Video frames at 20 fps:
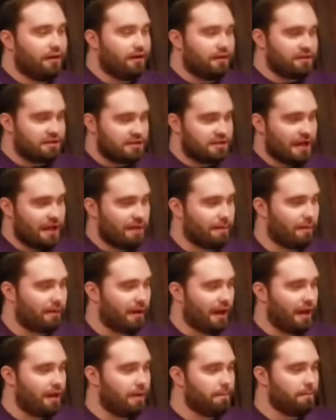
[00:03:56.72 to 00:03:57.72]
Save every
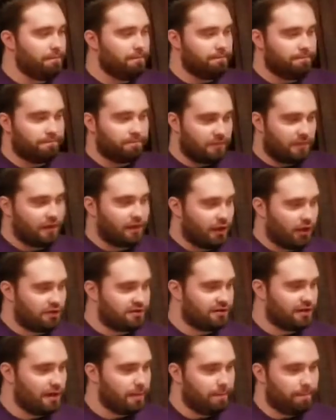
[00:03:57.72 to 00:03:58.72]
game, go to
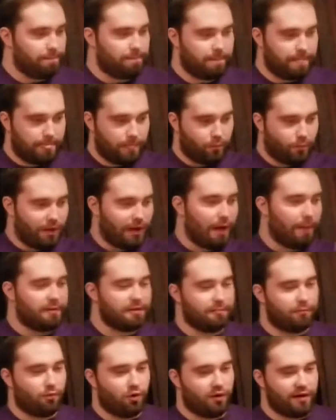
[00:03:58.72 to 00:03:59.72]
sleep, wake up in
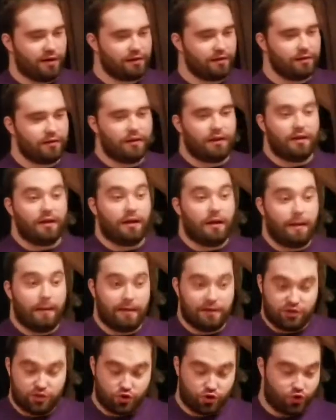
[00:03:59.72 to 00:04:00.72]
the morning,
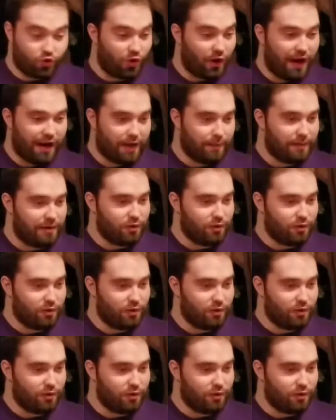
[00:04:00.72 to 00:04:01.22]
try to be